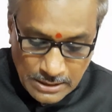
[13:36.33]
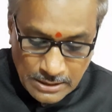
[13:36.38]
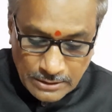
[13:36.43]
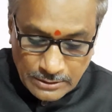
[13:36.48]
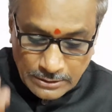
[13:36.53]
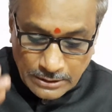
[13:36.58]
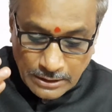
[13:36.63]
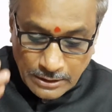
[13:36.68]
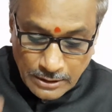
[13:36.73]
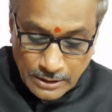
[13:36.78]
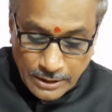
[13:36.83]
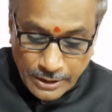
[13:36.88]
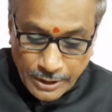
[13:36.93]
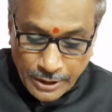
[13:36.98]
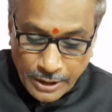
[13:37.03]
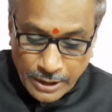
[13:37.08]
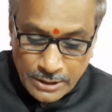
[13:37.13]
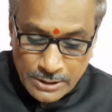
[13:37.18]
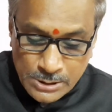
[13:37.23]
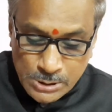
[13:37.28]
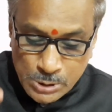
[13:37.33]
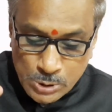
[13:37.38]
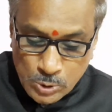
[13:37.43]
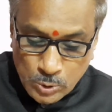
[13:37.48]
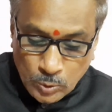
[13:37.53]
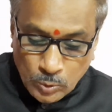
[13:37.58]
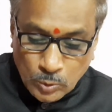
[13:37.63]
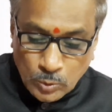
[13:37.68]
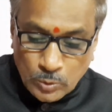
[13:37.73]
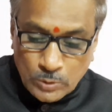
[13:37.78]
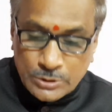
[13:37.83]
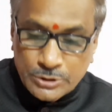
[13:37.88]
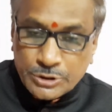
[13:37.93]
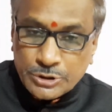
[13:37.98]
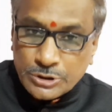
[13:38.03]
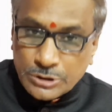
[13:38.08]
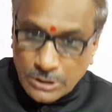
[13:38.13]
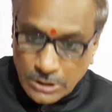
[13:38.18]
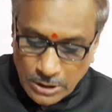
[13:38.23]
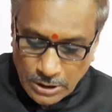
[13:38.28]
the London school
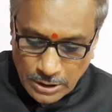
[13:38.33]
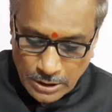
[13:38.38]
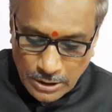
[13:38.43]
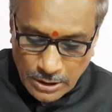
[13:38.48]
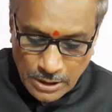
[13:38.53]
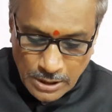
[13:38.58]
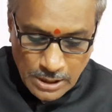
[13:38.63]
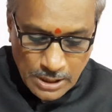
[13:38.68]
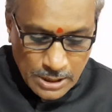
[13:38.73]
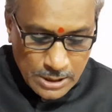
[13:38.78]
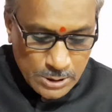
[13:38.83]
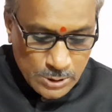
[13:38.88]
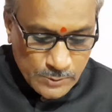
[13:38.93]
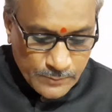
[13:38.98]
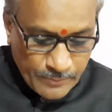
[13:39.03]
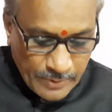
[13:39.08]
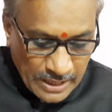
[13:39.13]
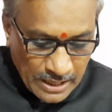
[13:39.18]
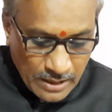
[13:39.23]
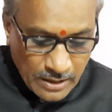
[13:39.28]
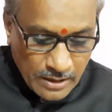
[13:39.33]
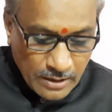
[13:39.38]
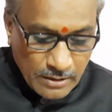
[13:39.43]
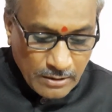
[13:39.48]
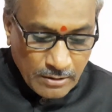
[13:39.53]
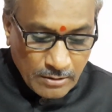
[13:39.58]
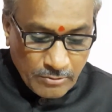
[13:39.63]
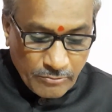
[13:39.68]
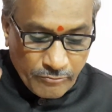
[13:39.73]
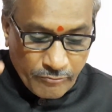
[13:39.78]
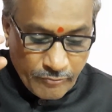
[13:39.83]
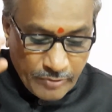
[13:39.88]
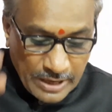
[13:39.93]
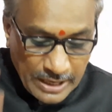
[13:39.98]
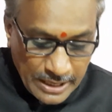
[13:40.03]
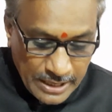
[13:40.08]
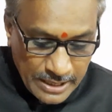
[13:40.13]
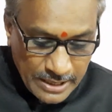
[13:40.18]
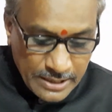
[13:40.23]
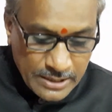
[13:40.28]
children speak
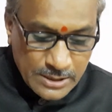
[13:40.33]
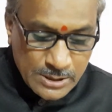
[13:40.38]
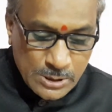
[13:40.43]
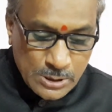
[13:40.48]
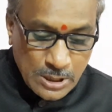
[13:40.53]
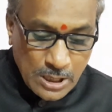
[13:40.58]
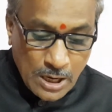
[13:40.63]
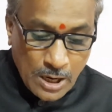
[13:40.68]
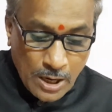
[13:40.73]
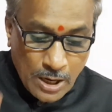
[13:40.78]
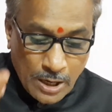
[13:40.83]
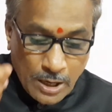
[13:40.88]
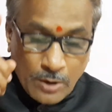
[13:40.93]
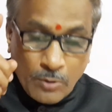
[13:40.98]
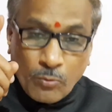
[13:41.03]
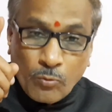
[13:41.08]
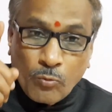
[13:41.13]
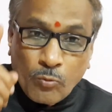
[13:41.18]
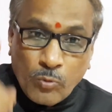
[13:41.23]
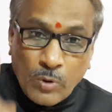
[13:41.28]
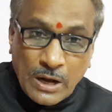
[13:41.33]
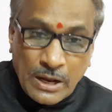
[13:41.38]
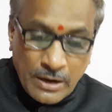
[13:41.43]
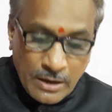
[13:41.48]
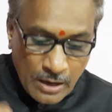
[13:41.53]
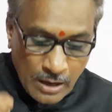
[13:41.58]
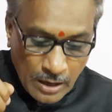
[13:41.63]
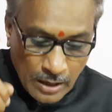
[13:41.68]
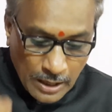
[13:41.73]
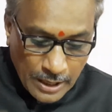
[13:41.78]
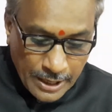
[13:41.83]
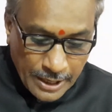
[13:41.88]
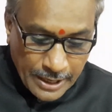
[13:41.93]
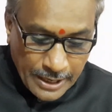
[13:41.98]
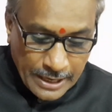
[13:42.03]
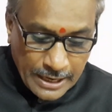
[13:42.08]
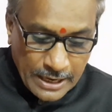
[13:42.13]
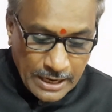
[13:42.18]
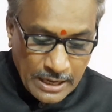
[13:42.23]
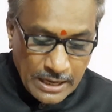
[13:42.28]
various
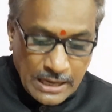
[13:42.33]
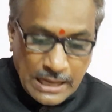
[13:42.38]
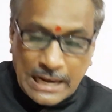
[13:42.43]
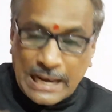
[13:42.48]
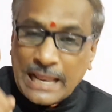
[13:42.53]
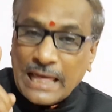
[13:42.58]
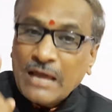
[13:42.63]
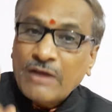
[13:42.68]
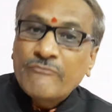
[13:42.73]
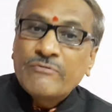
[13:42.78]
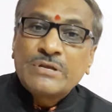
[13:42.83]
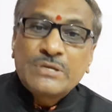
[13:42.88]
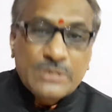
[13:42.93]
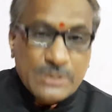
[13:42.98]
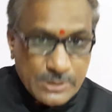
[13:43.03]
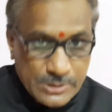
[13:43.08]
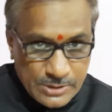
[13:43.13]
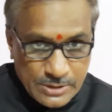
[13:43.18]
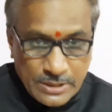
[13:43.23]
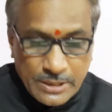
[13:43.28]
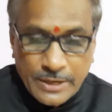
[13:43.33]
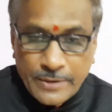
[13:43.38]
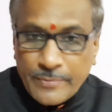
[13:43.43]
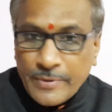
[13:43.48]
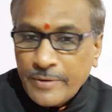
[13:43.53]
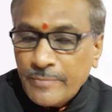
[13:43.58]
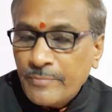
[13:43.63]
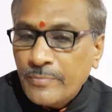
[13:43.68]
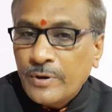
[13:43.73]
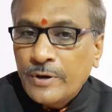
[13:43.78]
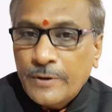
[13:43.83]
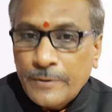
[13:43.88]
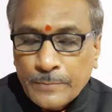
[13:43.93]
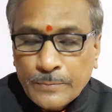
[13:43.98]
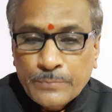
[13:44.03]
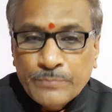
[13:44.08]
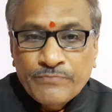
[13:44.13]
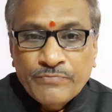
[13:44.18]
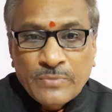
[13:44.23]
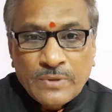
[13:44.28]
100 languages. Remember,
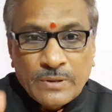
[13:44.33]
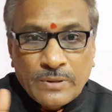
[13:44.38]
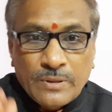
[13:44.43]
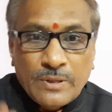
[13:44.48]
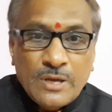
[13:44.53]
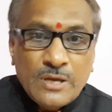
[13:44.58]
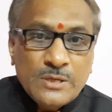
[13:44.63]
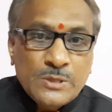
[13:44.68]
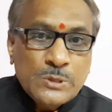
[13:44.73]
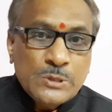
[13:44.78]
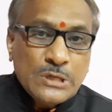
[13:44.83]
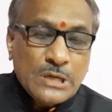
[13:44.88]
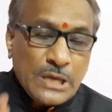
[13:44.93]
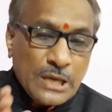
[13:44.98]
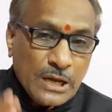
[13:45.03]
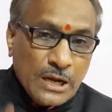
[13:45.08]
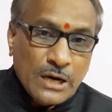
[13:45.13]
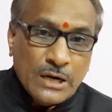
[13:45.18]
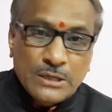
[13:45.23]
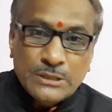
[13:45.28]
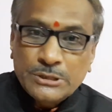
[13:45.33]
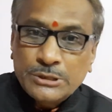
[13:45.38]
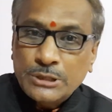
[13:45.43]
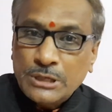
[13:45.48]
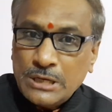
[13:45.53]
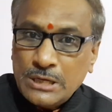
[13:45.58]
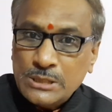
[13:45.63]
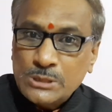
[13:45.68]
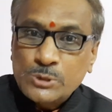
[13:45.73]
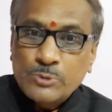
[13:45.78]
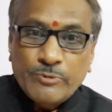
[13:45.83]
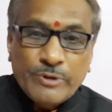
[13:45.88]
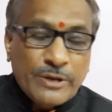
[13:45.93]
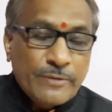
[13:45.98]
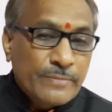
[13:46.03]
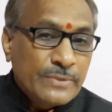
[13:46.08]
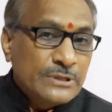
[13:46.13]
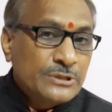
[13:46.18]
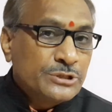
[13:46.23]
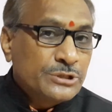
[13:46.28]
this English is very
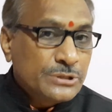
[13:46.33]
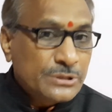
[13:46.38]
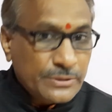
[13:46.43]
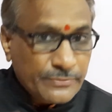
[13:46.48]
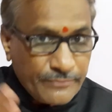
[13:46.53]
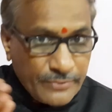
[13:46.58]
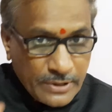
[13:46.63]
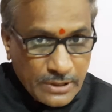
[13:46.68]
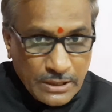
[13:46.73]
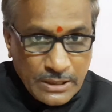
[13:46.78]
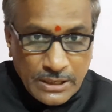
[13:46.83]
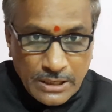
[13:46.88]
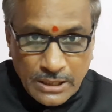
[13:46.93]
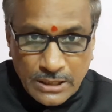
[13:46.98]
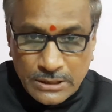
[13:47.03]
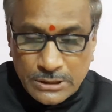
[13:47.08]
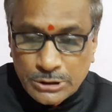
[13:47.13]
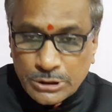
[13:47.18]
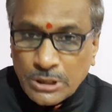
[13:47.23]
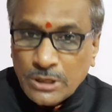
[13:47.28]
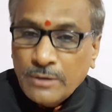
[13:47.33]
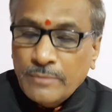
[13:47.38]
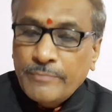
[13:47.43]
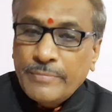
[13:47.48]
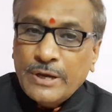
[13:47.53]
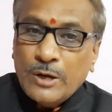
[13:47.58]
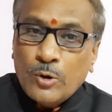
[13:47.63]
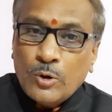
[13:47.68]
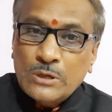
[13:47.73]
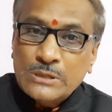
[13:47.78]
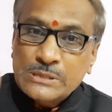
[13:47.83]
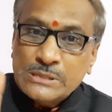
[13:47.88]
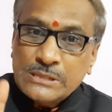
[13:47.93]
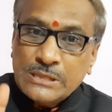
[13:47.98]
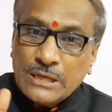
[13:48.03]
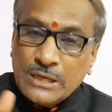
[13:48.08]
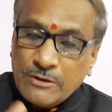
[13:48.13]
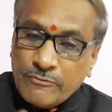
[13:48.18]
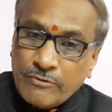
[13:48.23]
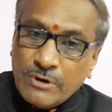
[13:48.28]
much typical English because
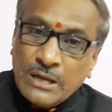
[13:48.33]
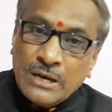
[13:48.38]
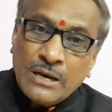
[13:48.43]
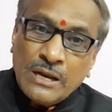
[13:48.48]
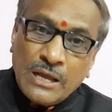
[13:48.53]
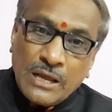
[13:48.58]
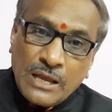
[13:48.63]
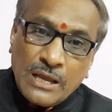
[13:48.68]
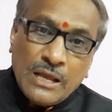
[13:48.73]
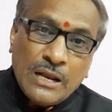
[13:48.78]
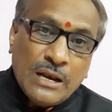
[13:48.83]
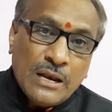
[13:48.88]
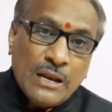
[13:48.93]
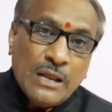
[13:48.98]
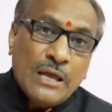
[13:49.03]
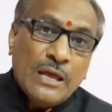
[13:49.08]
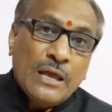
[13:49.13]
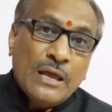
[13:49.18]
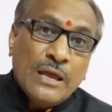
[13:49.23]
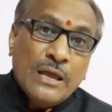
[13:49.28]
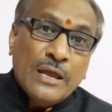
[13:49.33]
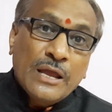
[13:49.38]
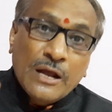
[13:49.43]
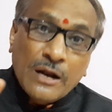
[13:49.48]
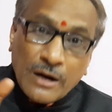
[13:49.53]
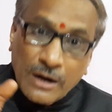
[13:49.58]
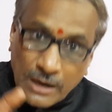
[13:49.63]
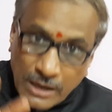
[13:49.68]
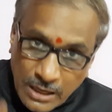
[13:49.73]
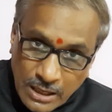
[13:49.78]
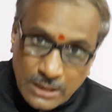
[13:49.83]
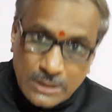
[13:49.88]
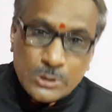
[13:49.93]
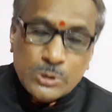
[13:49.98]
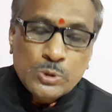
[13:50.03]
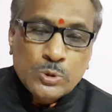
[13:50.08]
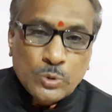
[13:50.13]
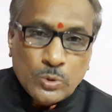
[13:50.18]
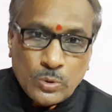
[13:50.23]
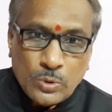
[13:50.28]
even in England
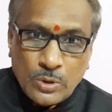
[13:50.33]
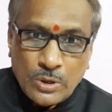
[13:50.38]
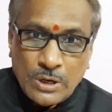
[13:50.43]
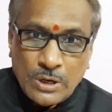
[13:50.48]
also